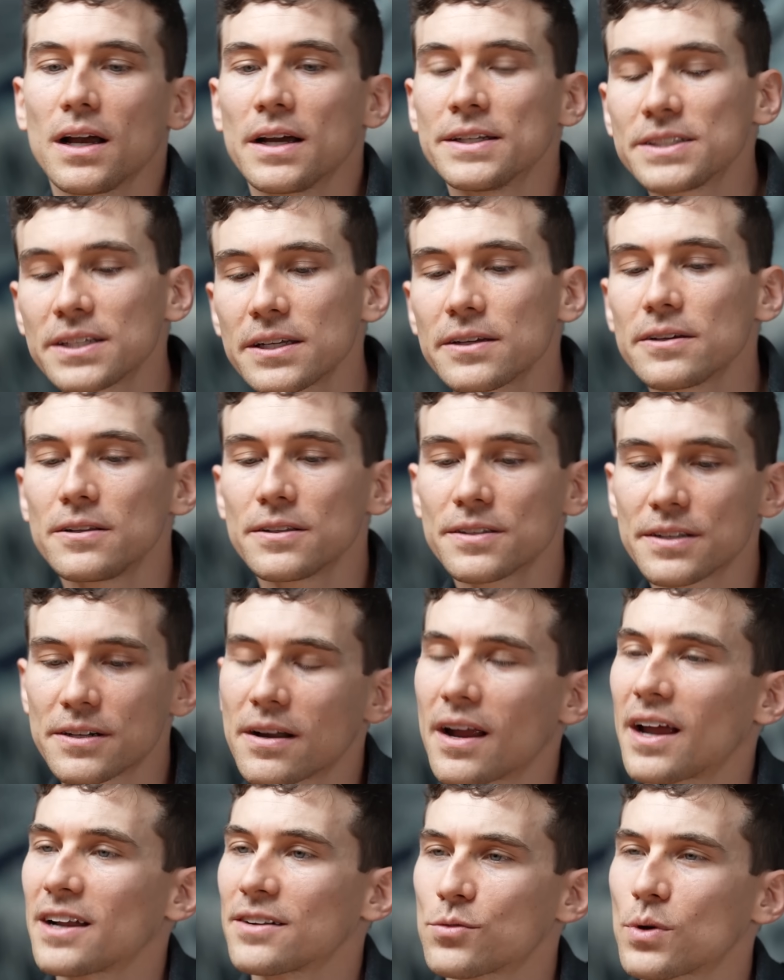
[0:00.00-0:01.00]
until
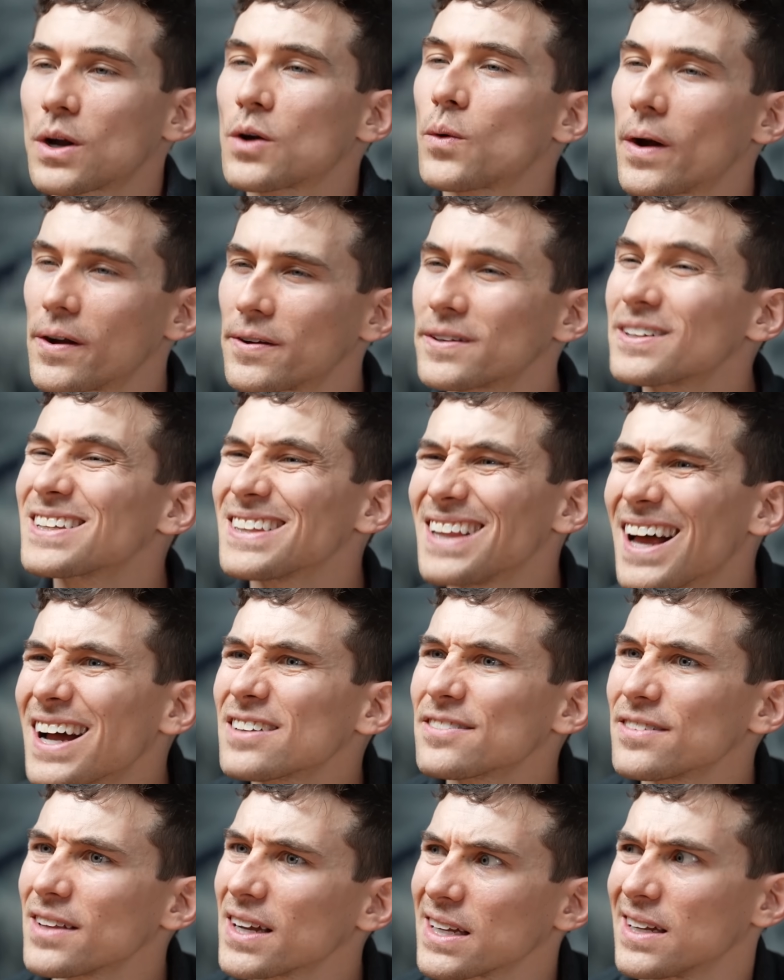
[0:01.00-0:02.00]
they're kind of required. Because a
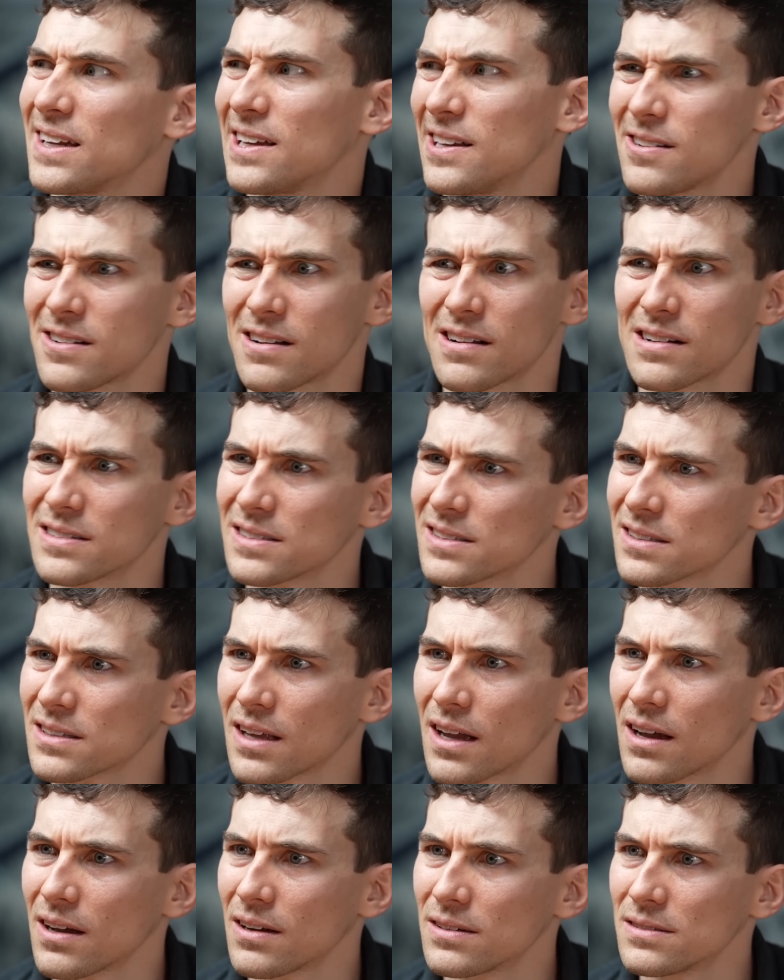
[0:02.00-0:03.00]
lot of like
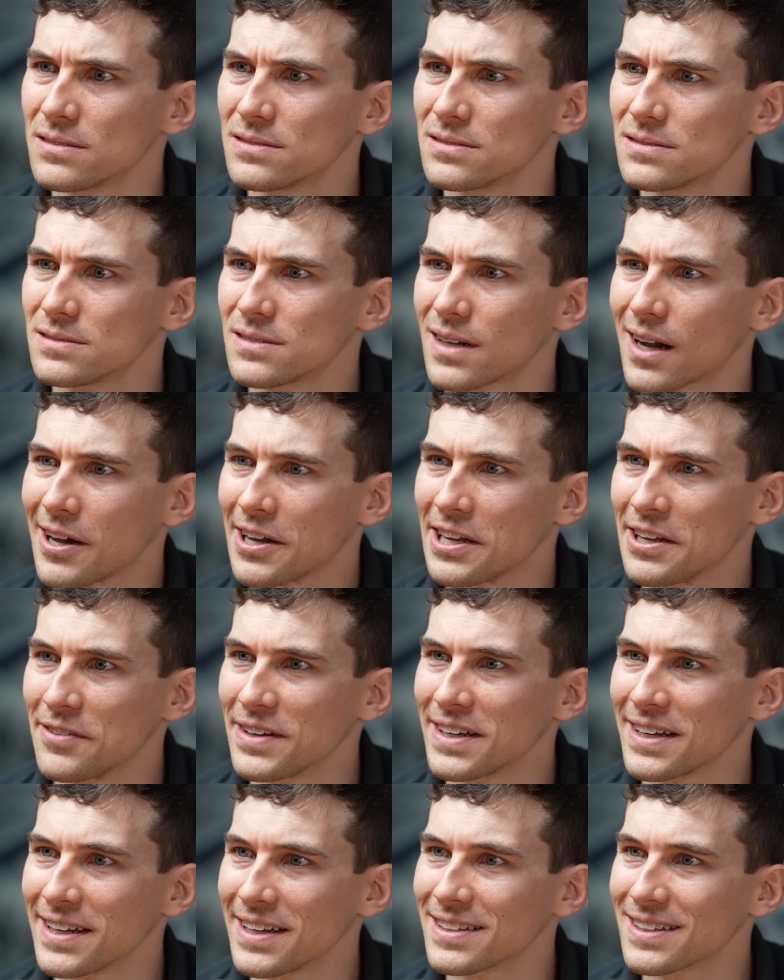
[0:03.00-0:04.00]
kindergartens now are
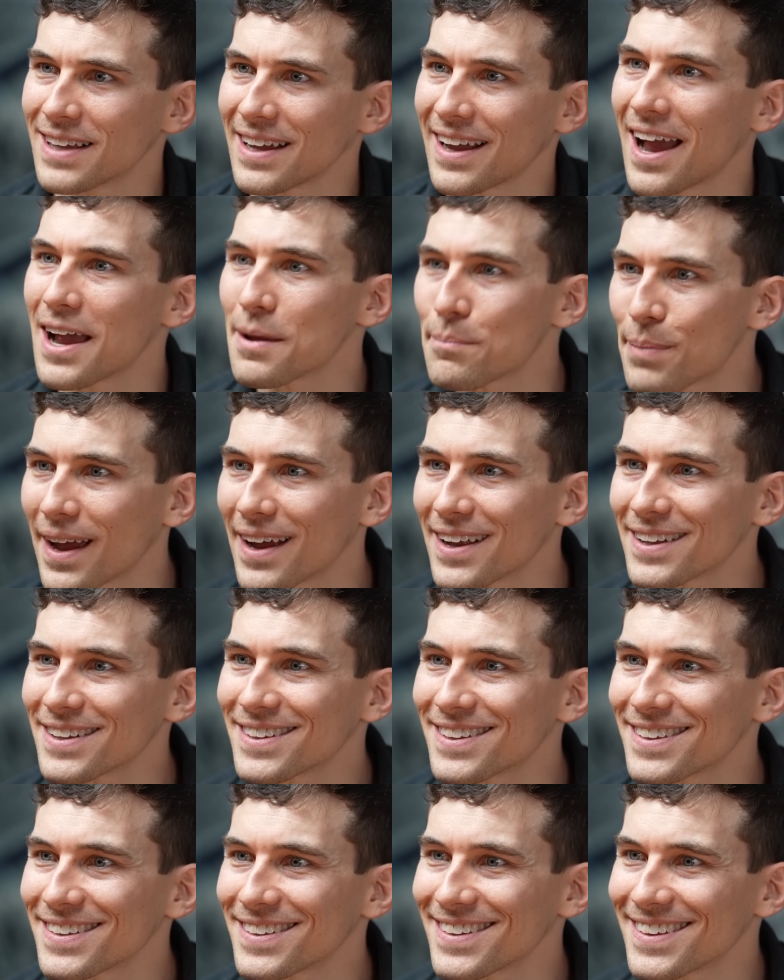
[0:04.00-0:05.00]
giving kids like
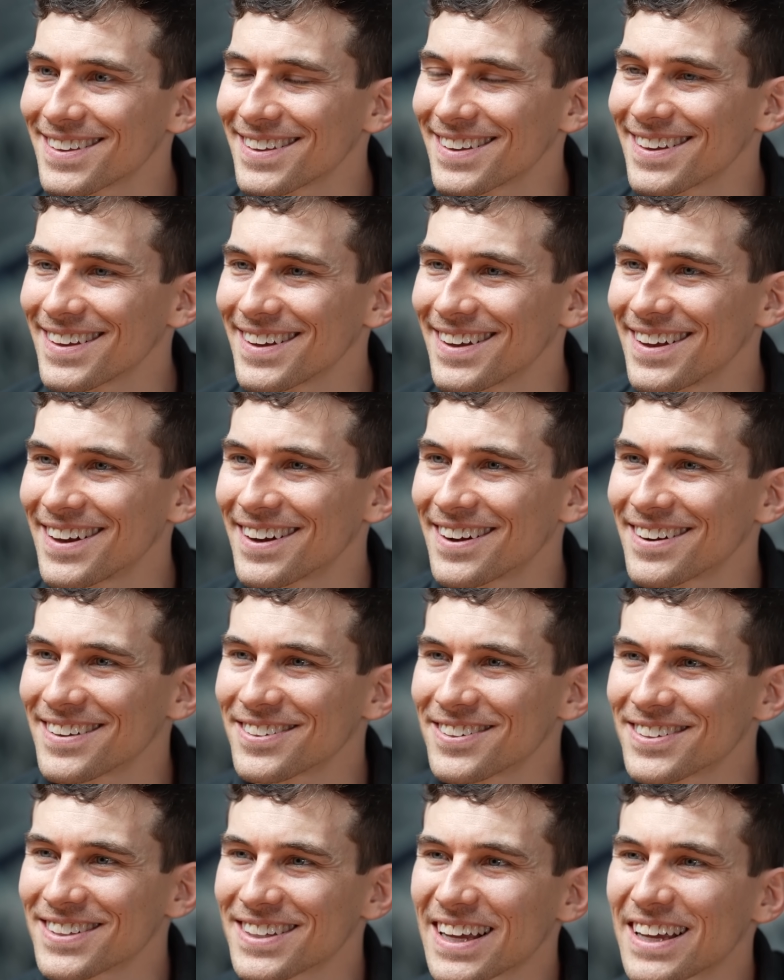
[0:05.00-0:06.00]
iPads, you know?
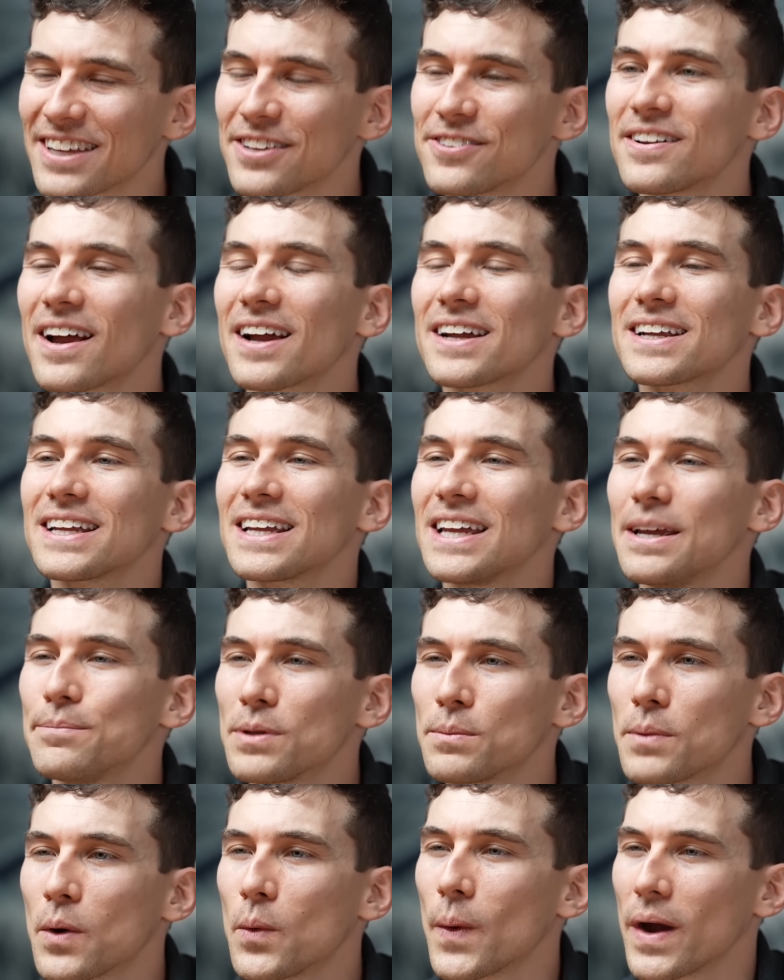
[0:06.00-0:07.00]
So it's like, you're not going to keep
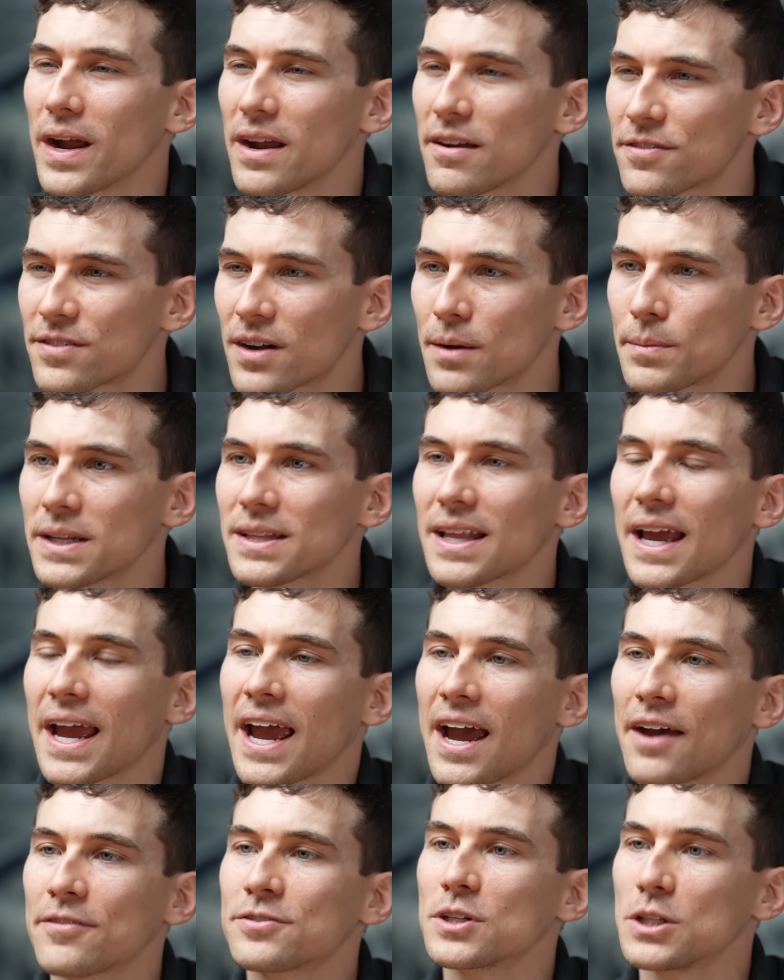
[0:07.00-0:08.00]
them away from it. They
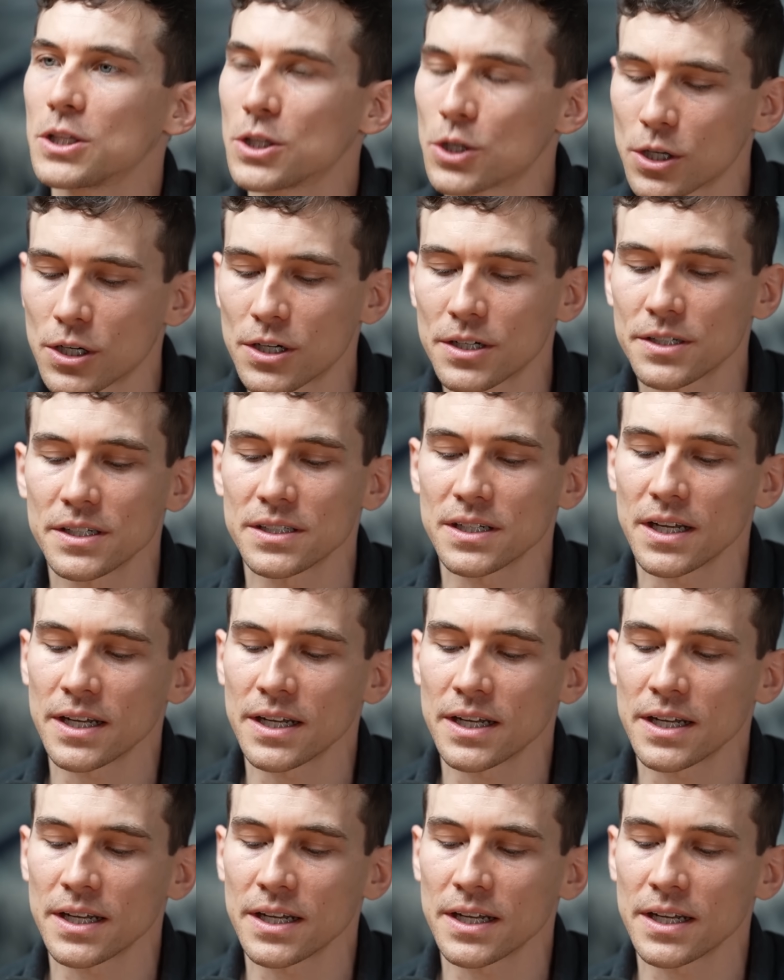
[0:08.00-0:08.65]
have to learn